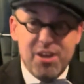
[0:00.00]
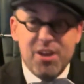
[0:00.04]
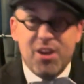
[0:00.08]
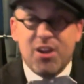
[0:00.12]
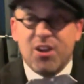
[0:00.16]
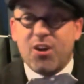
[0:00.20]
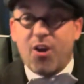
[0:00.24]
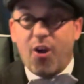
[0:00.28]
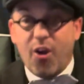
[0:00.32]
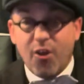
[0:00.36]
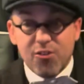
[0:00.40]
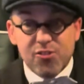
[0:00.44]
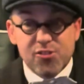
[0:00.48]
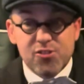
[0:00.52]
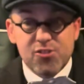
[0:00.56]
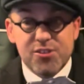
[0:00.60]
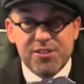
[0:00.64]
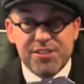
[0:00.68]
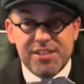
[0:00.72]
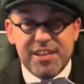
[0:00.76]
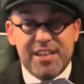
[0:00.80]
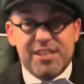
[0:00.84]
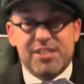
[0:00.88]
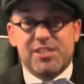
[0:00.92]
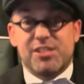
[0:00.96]

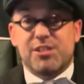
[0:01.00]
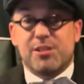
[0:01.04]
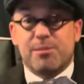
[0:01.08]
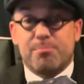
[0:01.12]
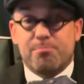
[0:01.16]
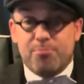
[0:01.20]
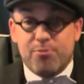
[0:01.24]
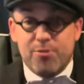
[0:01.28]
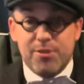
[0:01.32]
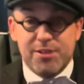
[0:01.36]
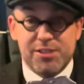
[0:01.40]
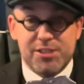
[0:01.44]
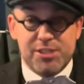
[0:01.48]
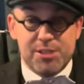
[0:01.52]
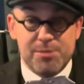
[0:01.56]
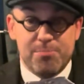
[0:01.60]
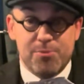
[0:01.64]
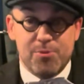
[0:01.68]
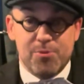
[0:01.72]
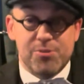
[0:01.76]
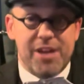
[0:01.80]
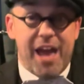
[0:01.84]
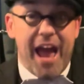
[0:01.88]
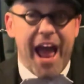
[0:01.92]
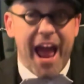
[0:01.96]
contradicts the
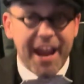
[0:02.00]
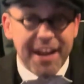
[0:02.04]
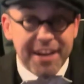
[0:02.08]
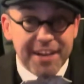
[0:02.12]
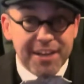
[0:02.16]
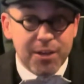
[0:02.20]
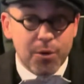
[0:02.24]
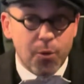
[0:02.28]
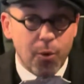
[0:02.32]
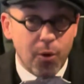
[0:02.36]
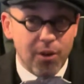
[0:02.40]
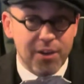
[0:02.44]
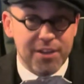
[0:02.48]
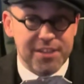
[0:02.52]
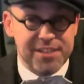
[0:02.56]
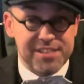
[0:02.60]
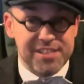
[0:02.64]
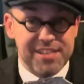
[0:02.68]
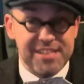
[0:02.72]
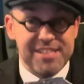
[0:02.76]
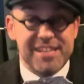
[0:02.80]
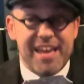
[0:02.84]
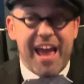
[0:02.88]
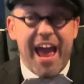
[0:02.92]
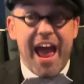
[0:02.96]
principles and
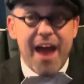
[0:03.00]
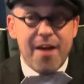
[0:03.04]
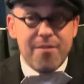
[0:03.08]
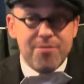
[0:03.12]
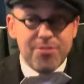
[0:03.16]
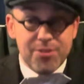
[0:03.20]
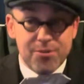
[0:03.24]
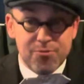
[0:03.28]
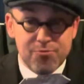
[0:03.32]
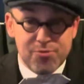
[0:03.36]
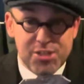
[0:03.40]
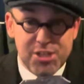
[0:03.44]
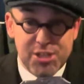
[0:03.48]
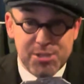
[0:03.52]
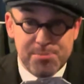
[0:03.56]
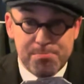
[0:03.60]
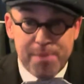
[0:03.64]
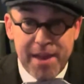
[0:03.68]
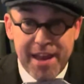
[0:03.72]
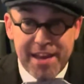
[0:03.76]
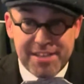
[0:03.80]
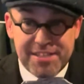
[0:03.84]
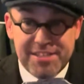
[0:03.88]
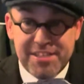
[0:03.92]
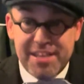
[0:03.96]
equalities and the
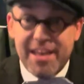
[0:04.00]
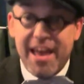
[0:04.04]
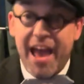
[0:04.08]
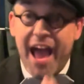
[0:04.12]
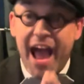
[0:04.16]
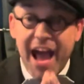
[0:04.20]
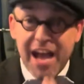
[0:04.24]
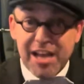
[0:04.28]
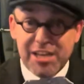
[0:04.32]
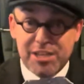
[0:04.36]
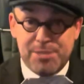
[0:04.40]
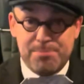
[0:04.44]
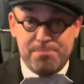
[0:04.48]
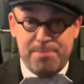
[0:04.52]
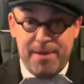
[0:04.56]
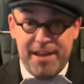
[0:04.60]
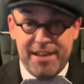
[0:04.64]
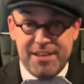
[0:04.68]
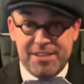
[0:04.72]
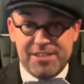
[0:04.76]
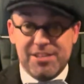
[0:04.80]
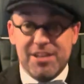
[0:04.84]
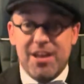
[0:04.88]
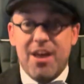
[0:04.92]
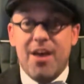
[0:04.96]
respect
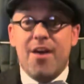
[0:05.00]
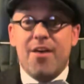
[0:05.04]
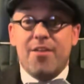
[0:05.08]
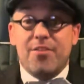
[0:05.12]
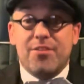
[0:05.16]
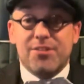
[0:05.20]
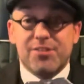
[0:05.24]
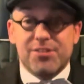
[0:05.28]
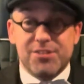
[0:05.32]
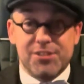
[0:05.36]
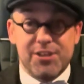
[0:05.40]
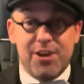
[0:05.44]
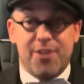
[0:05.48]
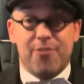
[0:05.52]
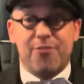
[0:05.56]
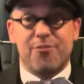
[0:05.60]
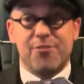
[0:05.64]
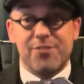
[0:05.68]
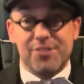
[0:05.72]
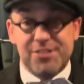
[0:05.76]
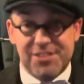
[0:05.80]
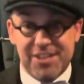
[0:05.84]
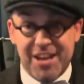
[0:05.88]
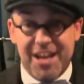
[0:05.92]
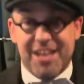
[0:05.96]
aspects the
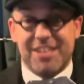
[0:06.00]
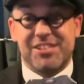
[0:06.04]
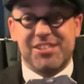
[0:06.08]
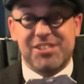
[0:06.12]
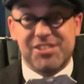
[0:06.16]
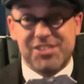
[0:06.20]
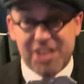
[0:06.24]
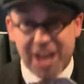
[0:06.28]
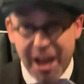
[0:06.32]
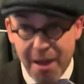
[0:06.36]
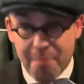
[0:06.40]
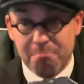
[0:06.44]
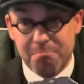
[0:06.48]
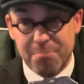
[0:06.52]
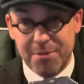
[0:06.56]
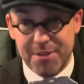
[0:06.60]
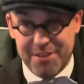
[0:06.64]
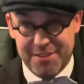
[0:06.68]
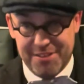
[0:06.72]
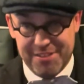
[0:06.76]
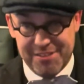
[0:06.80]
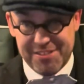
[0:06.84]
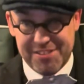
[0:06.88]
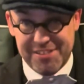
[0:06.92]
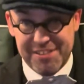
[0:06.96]
suffragettes
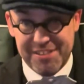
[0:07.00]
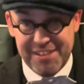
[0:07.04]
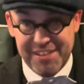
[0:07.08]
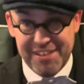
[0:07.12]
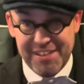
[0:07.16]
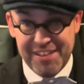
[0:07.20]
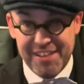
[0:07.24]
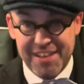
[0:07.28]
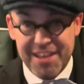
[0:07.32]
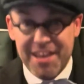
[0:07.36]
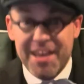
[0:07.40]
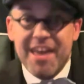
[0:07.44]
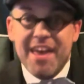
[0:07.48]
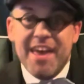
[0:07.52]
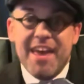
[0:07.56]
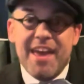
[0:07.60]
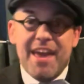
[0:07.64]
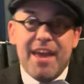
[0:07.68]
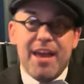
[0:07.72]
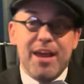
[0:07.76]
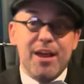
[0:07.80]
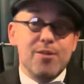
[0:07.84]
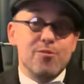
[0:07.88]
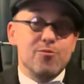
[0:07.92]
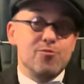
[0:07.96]
championed.
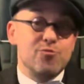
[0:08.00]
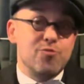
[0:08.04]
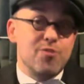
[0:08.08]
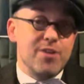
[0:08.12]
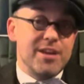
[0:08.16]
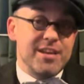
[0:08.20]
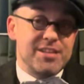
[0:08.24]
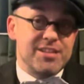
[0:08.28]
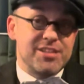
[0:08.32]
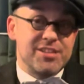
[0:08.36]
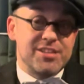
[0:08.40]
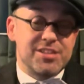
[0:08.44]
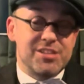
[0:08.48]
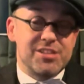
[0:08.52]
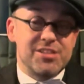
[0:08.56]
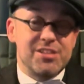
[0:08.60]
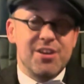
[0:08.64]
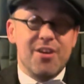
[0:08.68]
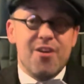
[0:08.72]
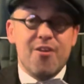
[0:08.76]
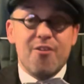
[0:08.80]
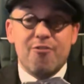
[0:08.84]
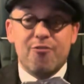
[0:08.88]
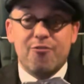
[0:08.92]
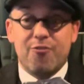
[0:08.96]
It risks
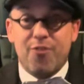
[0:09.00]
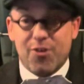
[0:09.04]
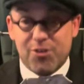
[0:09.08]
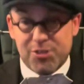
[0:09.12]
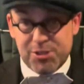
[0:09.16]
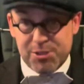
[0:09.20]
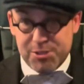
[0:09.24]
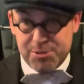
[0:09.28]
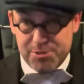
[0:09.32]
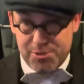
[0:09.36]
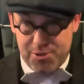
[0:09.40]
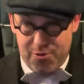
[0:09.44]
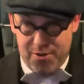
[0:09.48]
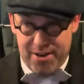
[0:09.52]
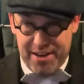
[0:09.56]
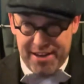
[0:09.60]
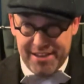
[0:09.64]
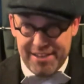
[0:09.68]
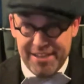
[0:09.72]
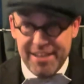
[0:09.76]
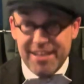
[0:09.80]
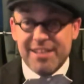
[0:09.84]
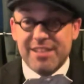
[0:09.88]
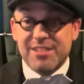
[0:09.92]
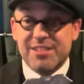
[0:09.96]
fostering
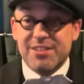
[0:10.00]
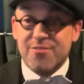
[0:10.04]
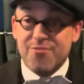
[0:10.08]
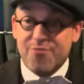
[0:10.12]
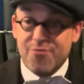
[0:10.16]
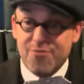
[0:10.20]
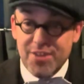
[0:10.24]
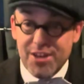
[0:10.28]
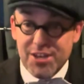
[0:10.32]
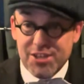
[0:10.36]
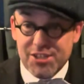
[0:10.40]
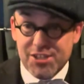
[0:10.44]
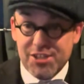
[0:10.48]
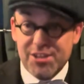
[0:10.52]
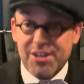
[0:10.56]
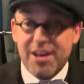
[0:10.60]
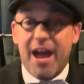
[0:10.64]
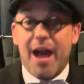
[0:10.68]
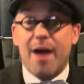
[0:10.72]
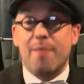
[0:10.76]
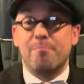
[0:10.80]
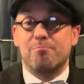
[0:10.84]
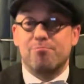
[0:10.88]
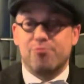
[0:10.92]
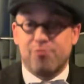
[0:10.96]
division
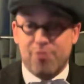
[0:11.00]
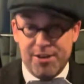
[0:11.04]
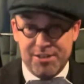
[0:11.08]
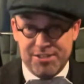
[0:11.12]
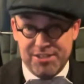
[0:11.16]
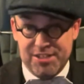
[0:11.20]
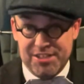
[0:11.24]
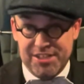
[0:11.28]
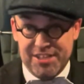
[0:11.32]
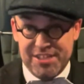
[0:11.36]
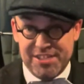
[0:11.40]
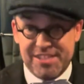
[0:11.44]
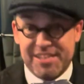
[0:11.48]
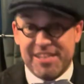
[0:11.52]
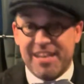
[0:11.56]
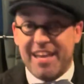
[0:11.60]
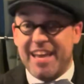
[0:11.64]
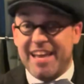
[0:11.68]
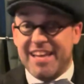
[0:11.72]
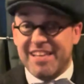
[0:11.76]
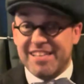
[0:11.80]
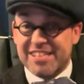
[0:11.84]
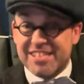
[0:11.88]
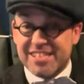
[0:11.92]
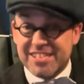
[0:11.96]
and prejudice
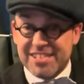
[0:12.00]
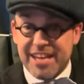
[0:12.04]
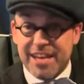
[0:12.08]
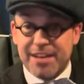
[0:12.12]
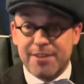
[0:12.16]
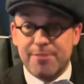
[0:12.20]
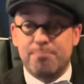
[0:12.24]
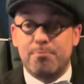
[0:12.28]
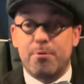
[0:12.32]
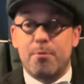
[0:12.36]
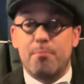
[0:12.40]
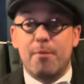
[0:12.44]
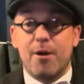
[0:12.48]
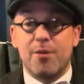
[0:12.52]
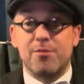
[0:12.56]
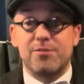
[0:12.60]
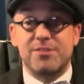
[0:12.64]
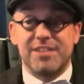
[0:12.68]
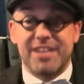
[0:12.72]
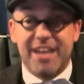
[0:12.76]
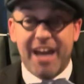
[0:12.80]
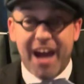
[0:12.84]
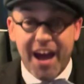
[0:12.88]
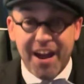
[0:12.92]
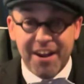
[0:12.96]
instead of
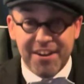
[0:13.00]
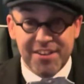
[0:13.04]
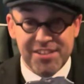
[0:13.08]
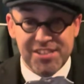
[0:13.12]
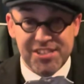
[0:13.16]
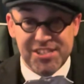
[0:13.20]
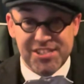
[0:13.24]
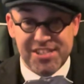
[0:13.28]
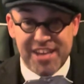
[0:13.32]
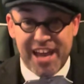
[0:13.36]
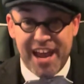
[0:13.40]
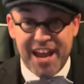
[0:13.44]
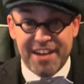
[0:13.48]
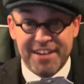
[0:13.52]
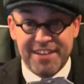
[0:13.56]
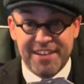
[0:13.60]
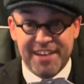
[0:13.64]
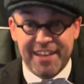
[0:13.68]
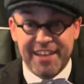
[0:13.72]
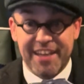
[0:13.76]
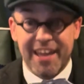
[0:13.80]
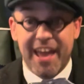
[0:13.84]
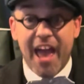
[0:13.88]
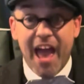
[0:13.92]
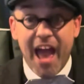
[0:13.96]
promoting
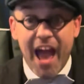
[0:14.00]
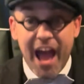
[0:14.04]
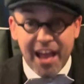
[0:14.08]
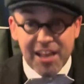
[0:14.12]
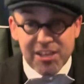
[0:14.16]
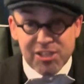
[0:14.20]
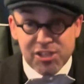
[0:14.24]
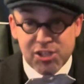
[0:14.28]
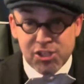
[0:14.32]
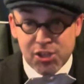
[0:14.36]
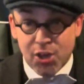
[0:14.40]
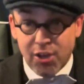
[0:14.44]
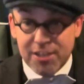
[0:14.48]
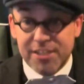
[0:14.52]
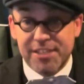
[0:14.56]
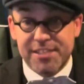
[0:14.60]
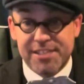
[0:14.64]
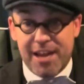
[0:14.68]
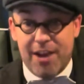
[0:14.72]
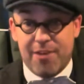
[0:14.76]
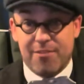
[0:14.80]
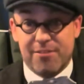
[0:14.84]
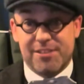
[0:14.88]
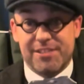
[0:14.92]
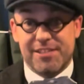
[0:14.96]
understanding and
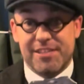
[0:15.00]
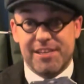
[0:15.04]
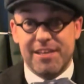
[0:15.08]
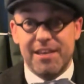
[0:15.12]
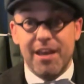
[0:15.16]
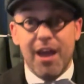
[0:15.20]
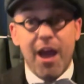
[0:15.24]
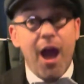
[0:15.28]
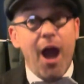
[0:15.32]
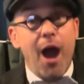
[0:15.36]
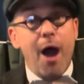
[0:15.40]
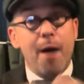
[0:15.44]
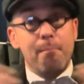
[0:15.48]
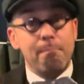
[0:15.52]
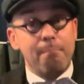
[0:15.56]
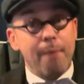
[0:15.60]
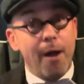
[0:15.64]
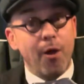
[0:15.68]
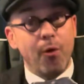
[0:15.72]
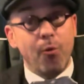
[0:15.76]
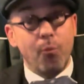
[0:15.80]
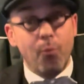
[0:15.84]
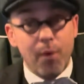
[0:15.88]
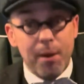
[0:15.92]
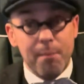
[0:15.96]
solidarity
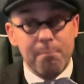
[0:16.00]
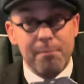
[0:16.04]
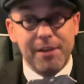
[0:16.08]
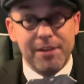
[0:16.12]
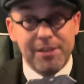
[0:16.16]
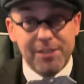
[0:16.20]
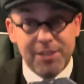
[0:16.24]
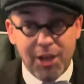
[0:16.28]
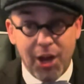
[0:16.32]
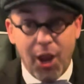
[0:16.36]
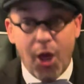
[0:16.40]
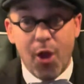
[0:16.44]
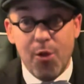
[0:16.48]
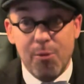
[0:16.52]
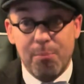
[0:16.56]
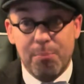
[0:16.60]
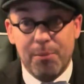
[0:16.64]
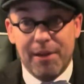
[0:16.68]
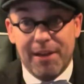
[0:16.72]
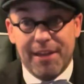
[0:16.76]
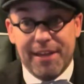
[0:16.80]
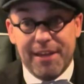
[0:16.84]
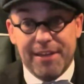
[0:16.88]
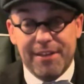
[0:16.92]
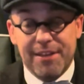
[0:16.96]
among women
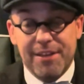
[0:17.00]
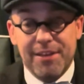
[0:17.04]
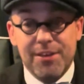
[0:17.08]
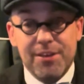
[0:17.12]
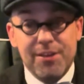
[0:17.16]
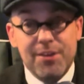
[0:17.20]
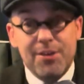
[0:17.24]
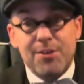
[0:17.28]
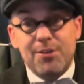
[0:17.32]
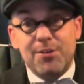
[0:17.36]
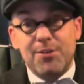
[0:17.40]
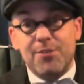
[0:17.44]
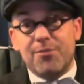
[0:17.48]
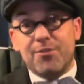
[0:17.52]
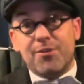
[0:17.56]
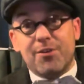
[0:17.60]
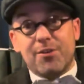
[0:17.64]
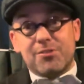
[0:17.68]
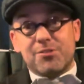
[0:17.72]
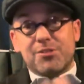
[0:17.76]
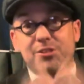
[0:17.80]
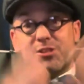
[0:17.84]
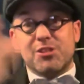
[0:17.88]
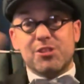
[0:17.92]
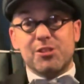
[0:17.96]
globally. You've got
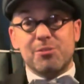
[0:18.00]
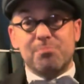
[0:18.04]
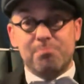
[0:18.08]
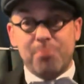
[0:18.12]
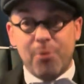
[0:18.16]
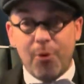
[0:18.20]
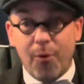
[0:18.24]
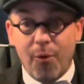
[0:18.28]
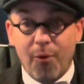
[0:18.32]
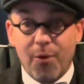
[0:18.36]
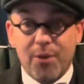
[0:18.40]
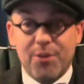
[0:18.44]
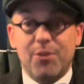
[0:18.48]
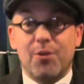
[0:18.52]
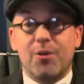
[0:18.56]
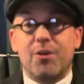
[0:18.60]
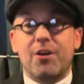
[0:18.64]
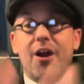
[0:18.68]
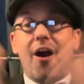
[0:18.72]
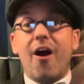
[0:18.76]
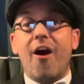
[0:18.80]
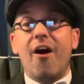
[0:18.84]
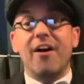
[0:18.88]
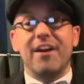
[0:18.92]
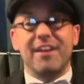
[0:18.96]
to support your
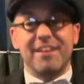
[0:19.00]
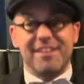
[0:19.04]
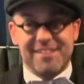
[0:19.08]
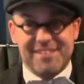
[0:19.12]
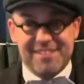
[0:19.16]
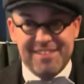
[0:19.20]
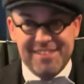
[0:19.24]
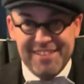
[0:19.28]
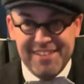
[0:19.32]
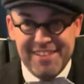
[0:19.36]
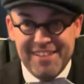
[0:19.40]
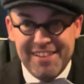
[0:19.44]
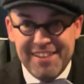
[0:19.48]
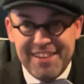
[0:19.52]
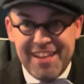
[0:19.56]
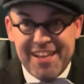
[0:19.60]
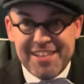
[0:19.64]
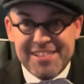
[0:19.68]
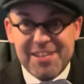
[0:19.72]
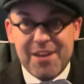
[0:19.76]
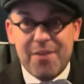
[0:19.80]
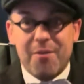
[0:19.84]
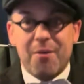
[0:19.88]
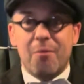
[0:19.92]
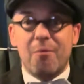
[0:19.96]
kind. That's
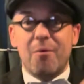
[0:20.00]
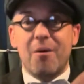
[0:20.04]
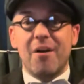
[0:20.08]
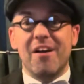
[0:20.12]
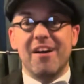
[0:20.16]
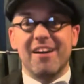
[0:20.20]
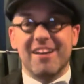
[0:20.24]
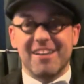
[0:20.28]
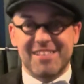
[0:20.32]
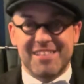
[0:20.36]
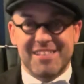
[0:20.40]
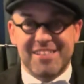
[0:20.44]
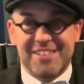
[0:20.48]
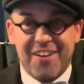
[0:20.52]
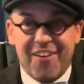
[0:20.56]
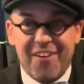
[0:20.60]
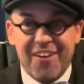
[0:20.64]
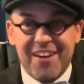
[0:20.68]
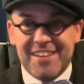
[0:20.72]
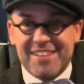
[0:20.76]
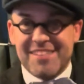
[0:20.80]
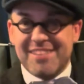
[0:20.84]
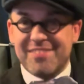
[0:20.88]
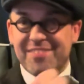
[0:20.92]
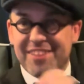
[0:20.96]
how it works.
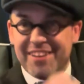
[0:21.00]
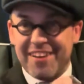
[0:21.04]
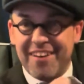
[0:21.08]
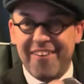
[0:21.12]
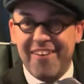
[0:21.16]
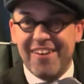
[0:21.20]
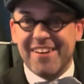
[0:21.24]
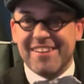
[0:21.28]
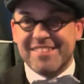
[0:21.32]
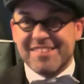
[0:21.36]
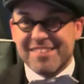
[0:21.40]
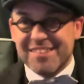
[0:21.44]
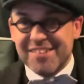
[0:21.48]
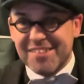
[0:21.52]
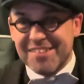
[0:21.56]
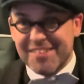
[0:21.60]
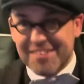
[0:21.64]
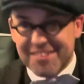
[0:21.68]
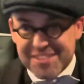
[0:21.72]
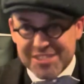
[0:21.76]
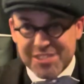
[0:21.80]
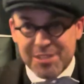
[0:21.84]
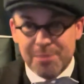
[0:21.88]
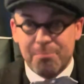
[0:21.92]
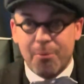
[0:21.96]
Guys for guys, go
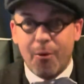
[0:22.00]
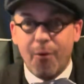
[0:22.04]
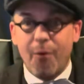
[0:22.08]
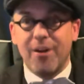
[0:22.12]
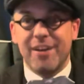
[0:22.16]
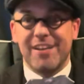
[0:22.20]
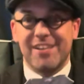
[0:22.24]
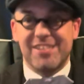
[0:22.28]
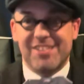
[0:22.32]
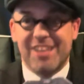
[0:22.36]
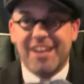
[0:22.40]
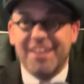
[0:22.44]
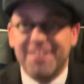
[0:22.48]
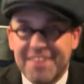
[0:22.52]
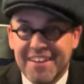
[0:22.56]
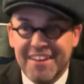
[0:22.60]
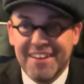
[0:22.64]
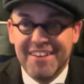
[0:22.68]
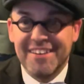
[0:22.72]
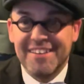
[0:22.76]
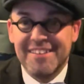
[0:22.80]
support each other.